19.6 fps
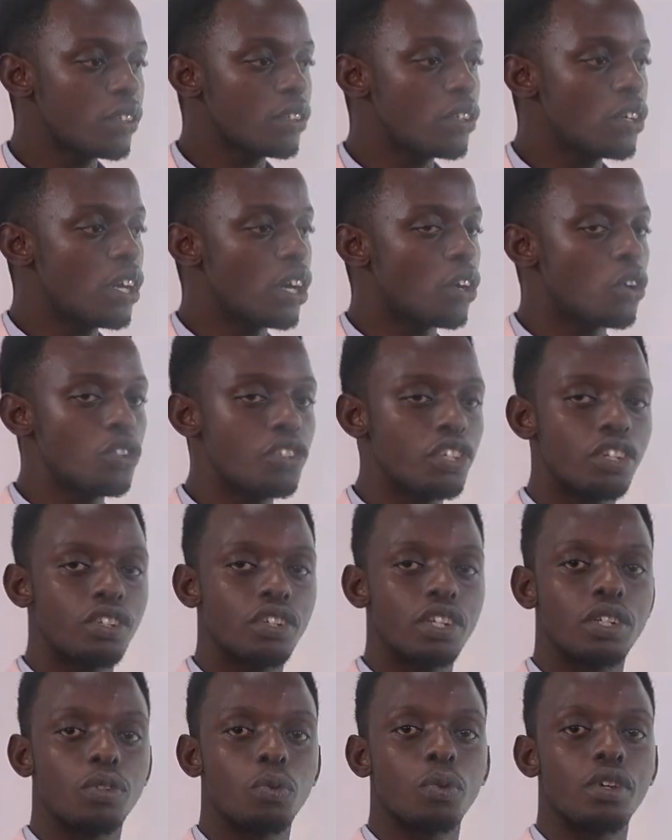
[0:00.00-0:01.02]

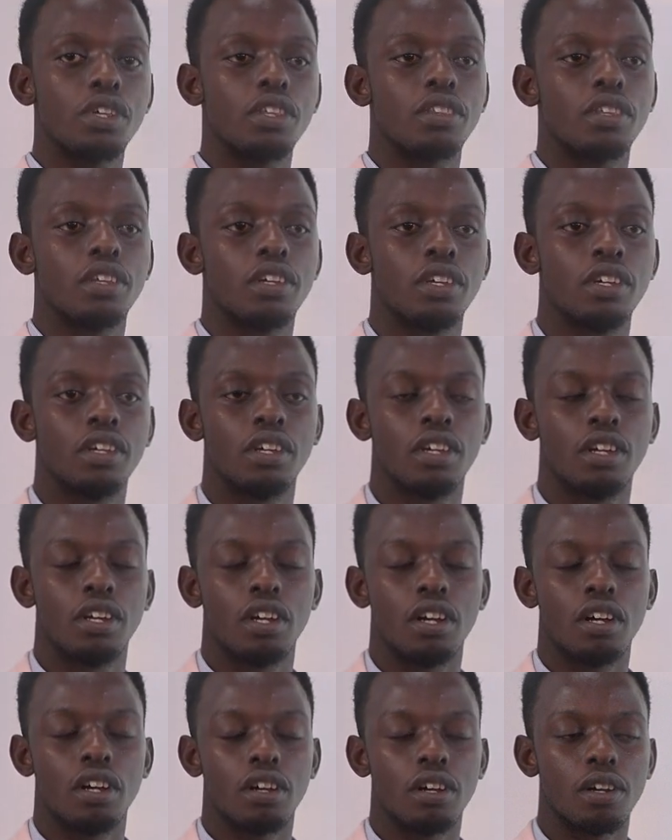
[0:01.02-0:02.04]
concentrate with
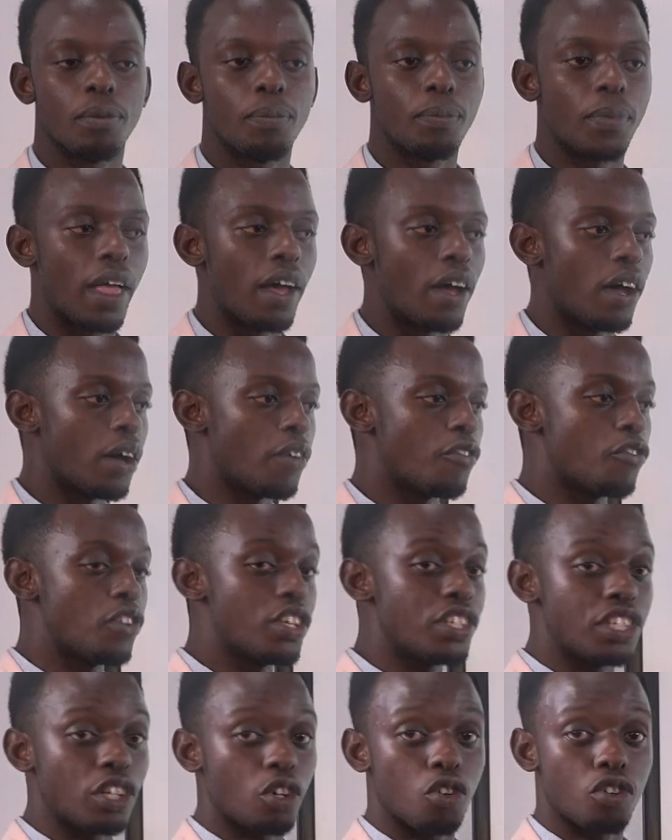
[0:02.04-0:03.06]

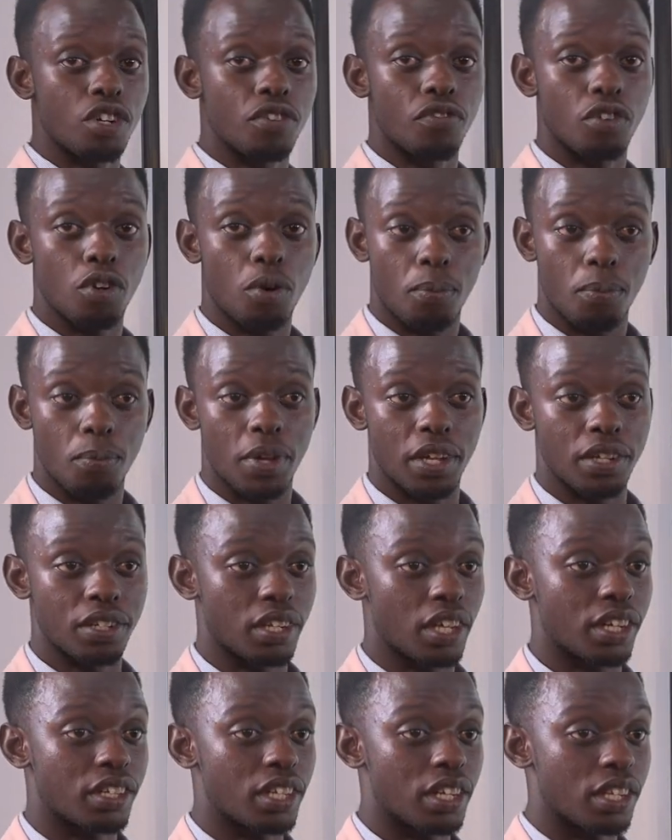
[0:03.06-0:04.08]
physical development
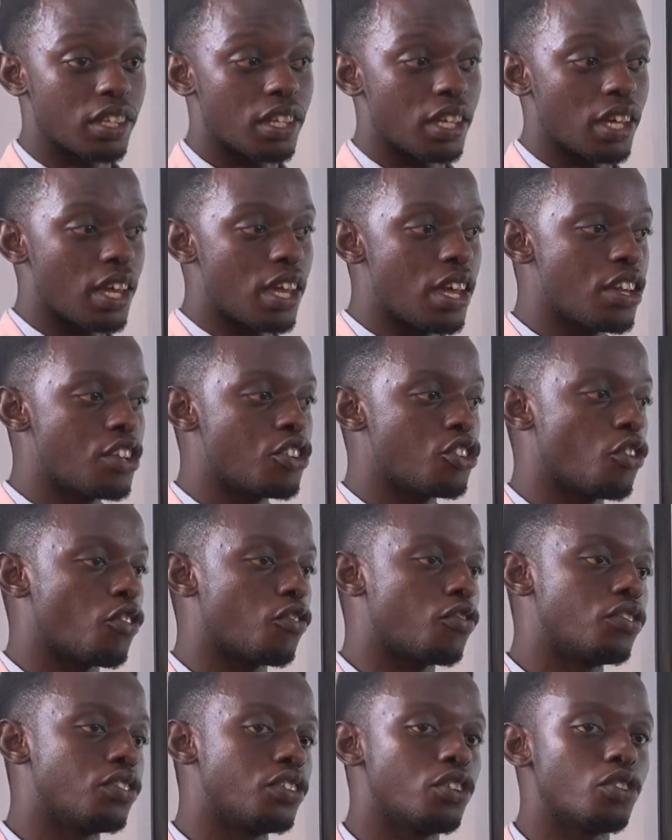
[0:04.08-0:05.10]
at the age
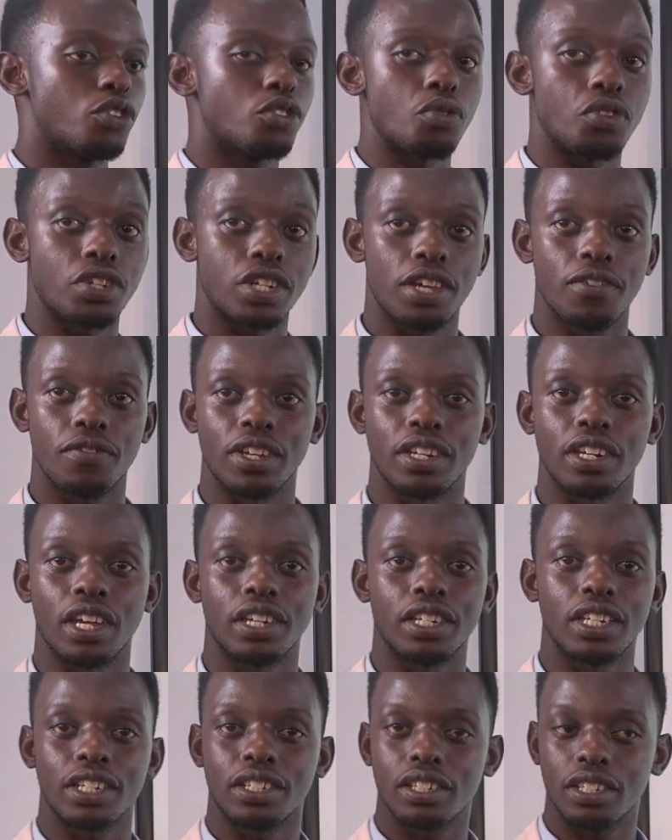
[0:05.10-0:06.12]
of 0 to 7
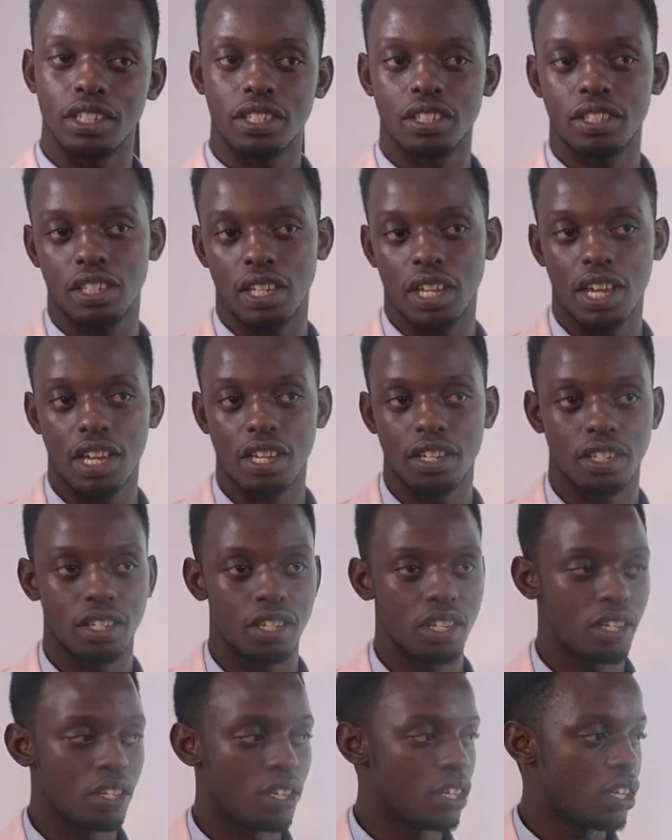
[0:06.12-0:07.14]
and at least 8,
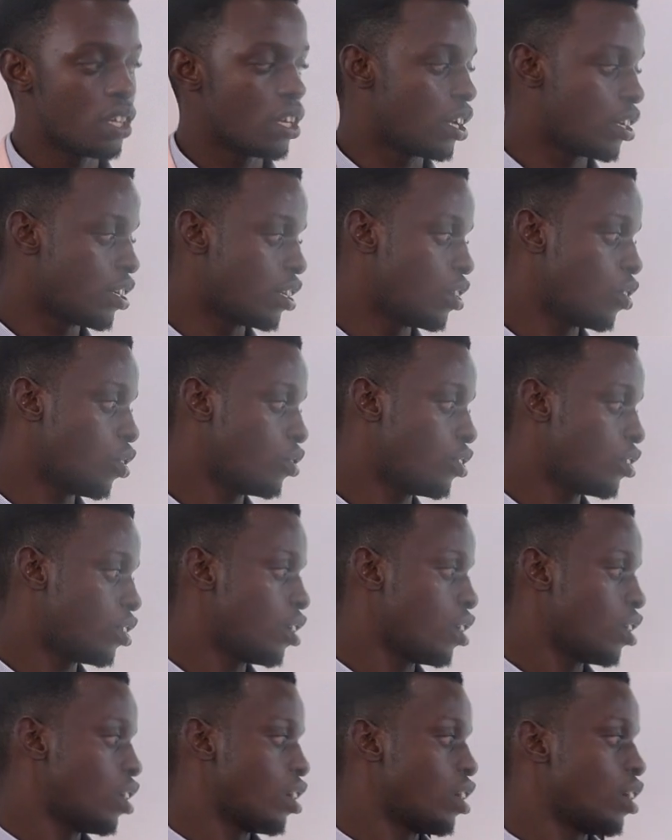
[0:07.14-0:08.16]
and not
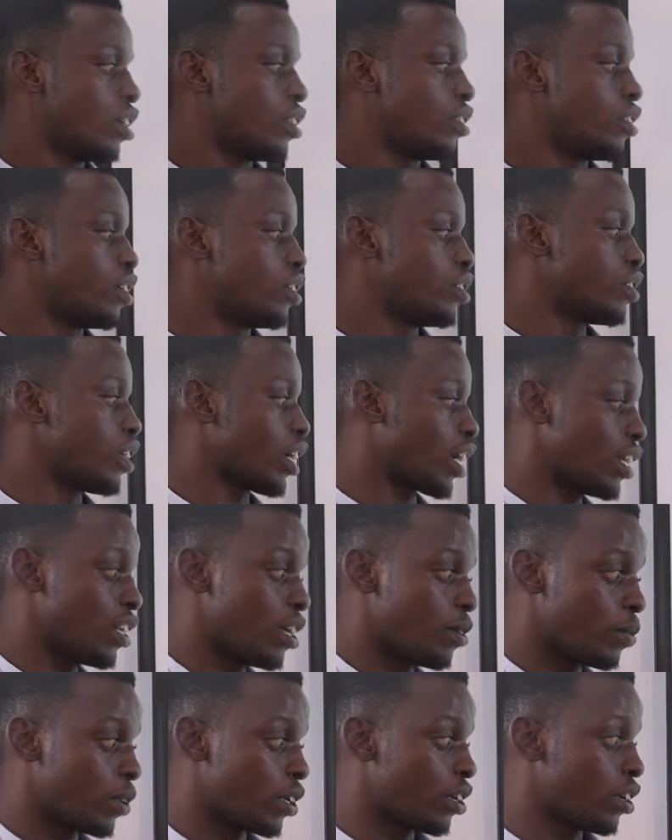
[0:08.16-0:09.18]
these
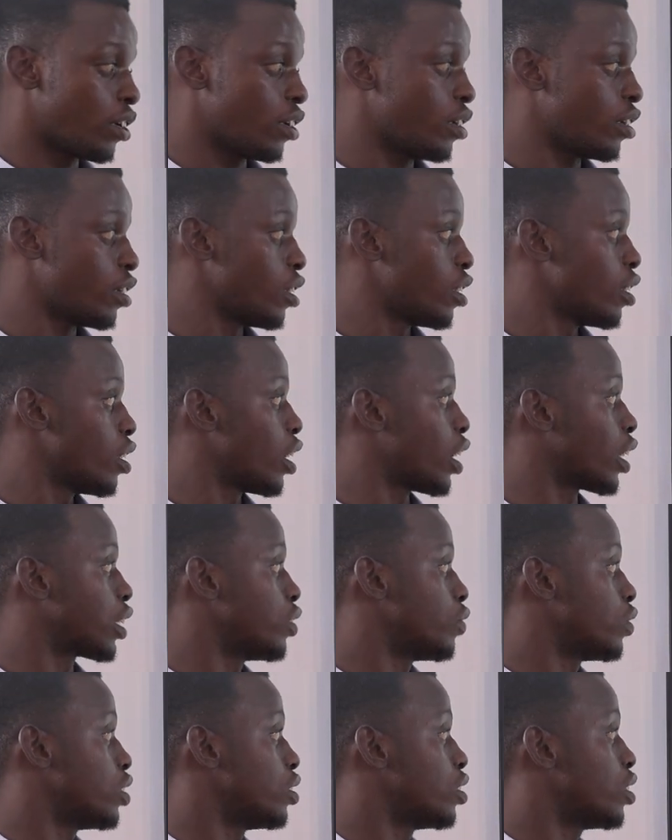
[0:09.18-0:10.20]
academic
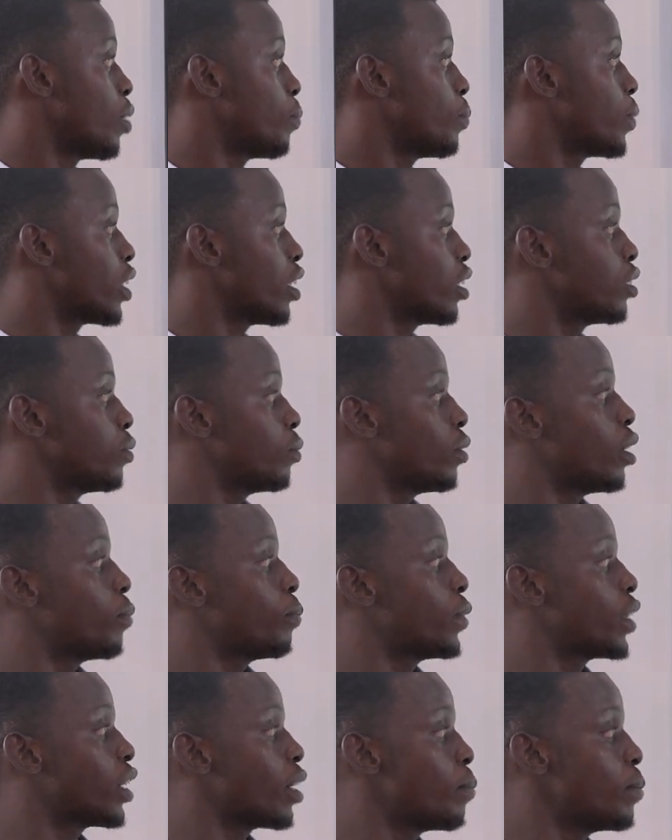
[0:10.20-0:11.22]
activities. The
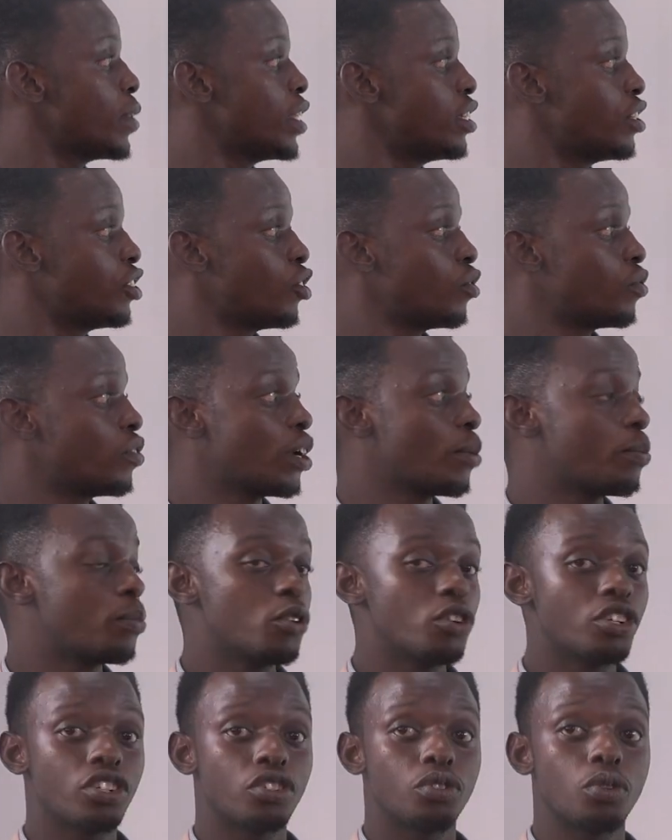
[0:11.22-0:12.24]
applicability of the
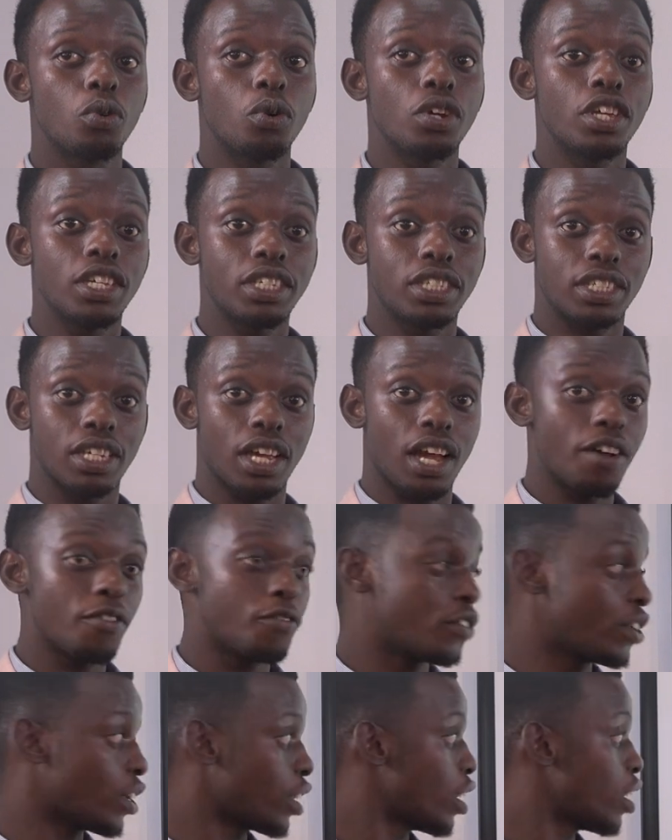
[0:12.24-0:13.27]
approach to East
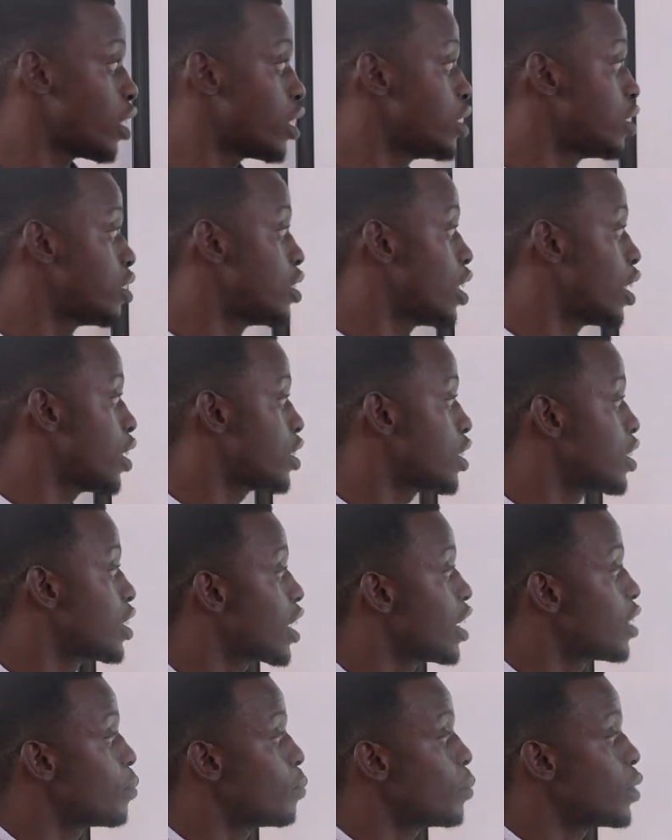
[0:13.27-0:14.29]
Africa is that it
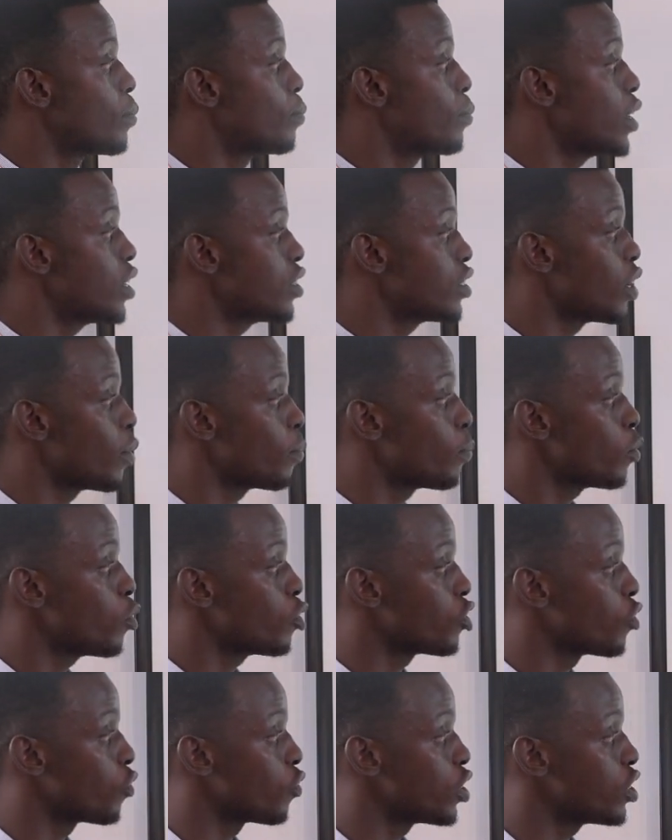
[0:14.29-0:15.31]
can be best
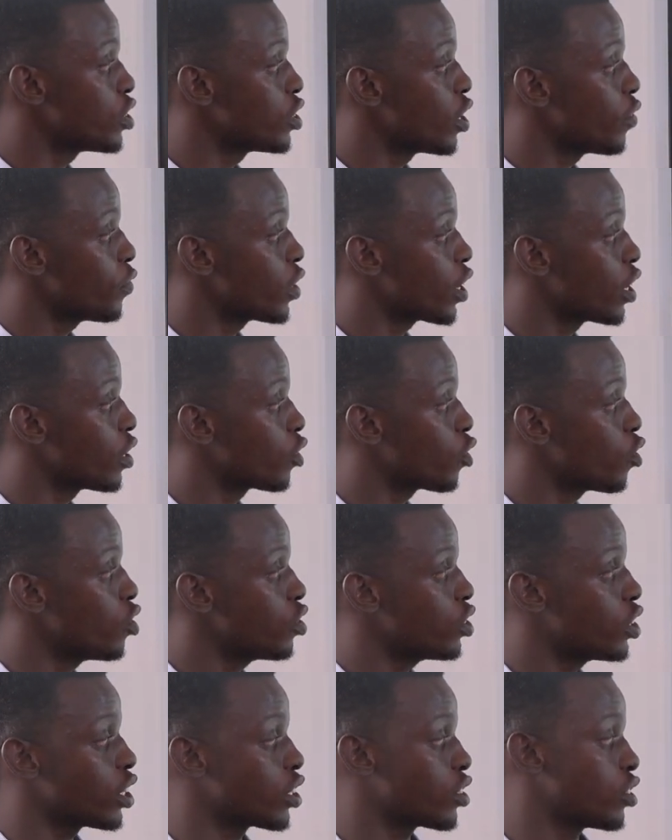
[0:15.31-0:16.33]
approach for East African
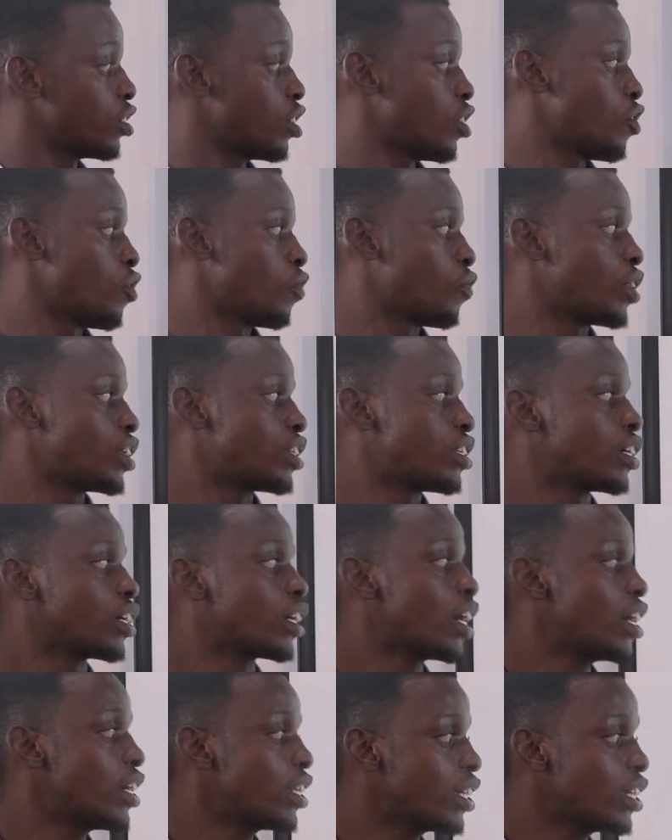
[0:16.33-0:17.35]
context, for it
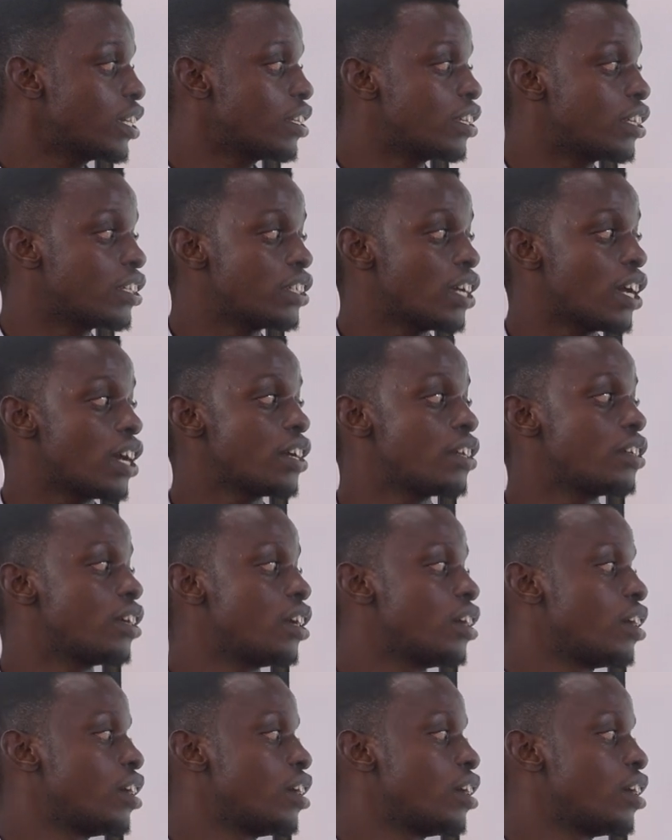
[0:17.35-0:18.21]
inculcates the child